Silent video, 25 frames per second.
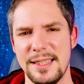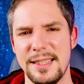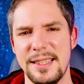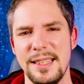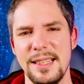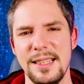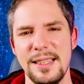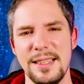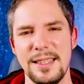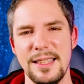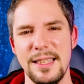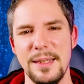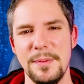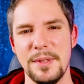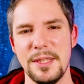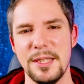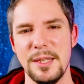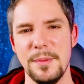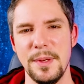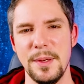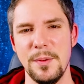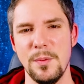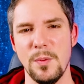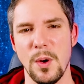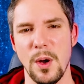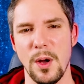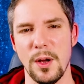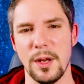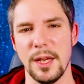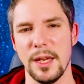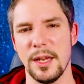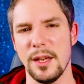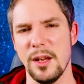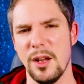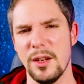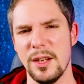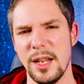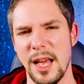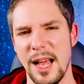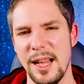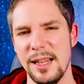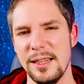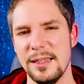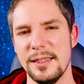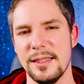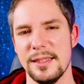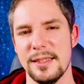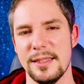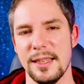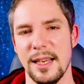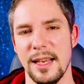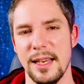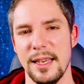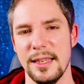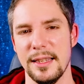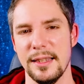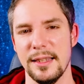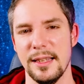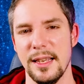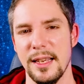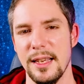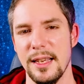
still seems to be working on hull design.